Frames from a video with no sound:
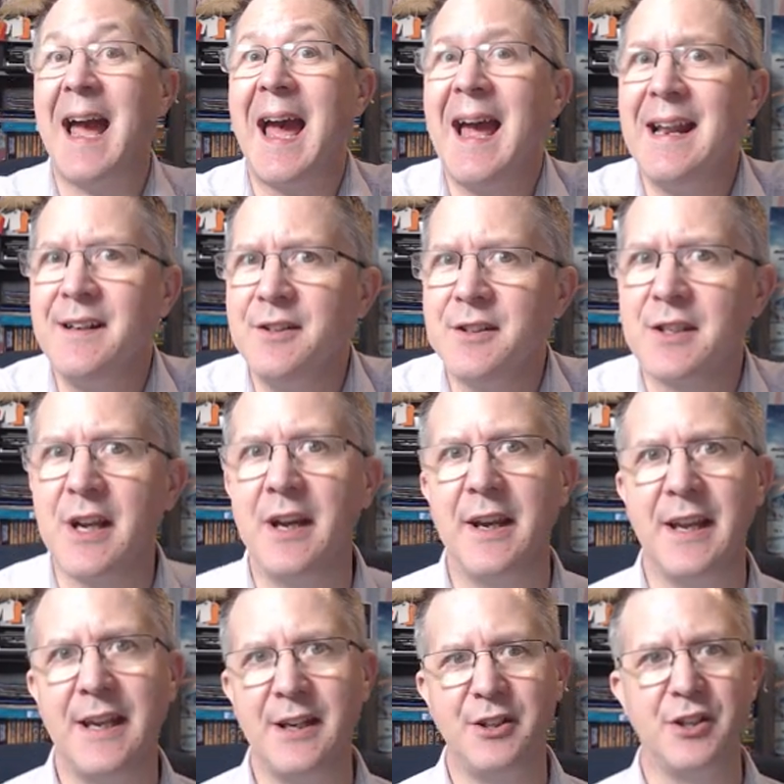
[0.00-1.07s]
enter
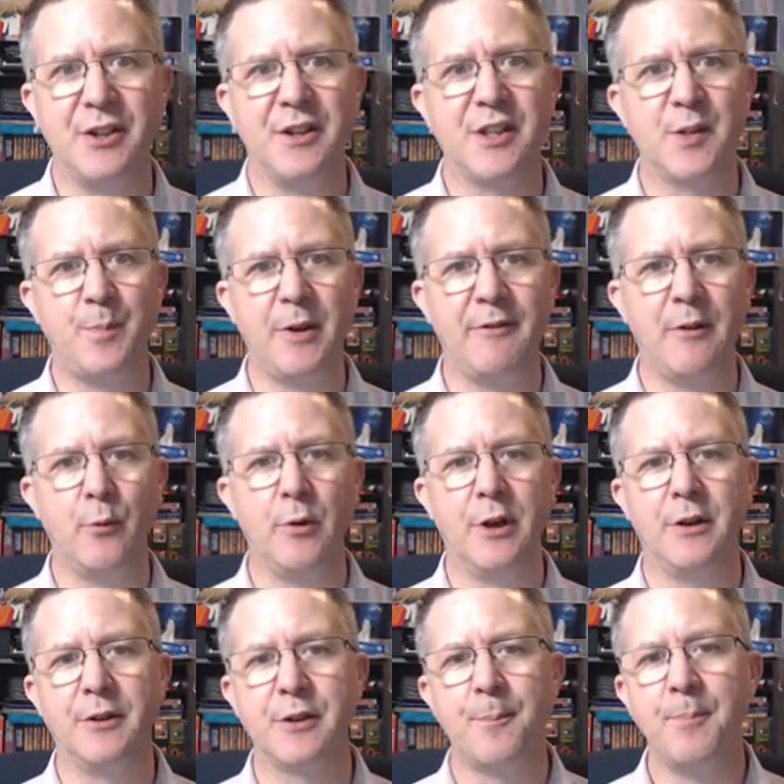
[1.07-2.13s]
into the spirit
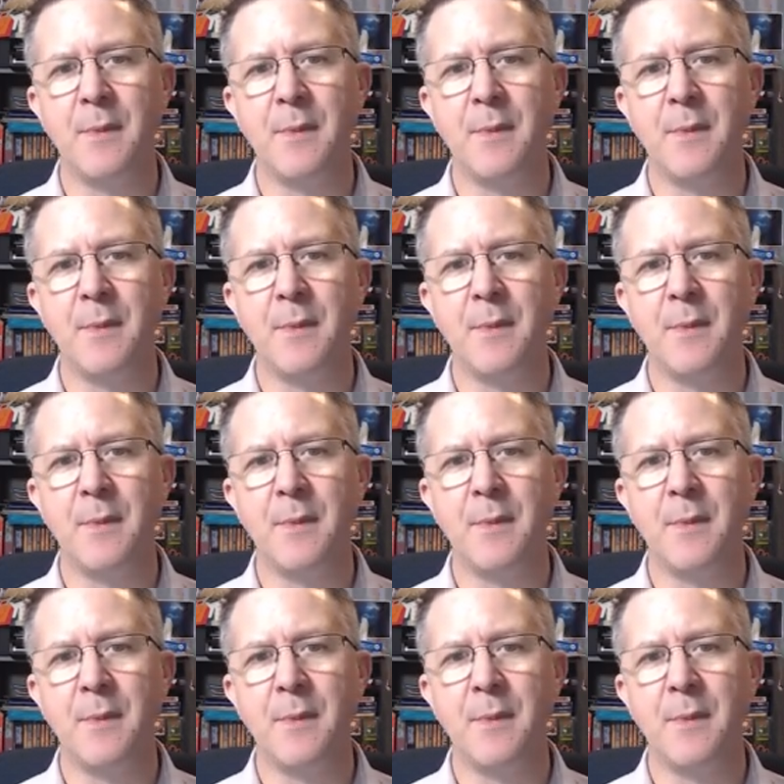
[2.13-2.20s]
world.